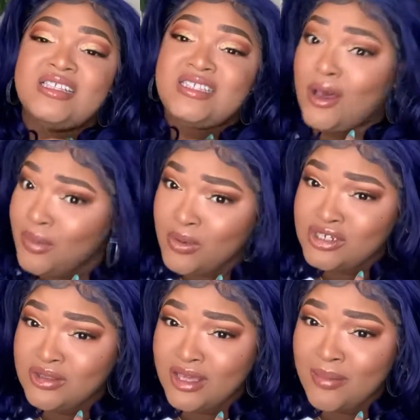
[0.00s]
tell me what
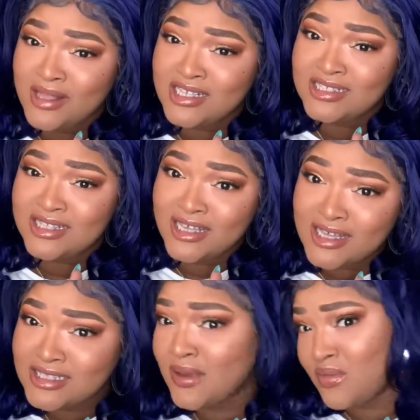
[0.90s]
you think about this look.
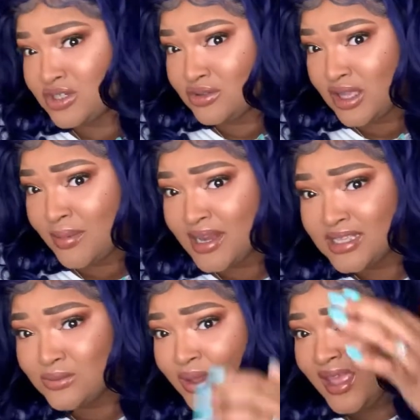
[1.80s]
Tell me what you think about
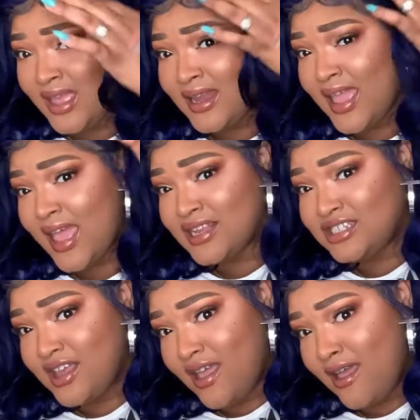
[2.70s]
this wig now,
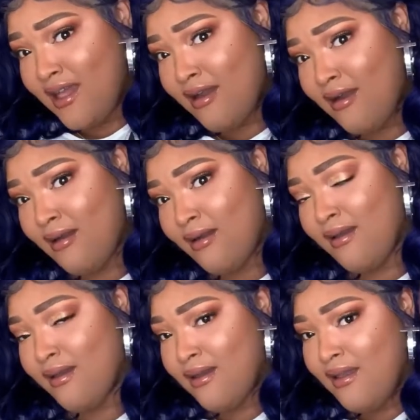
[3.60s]
child.
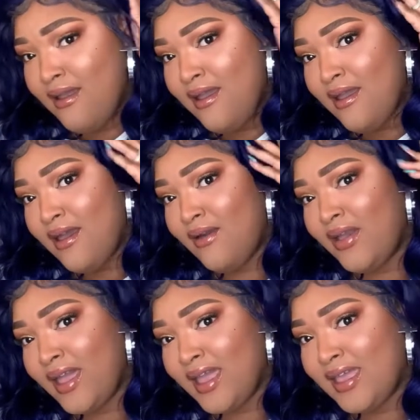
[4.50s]

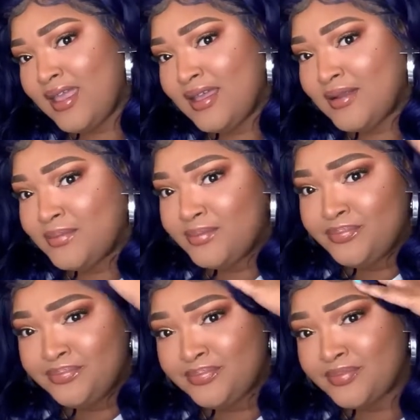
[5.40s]
Okay,
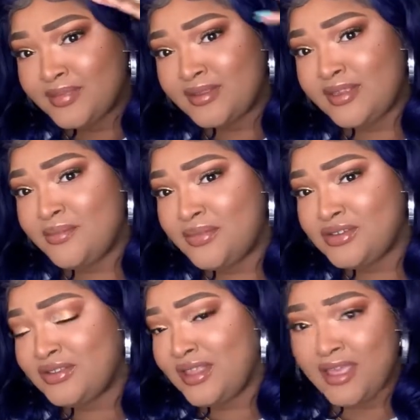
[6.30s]
tell me what
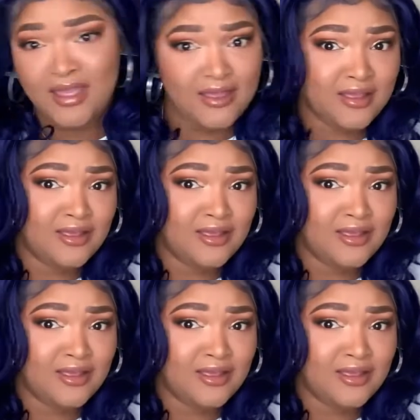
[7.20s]
you think.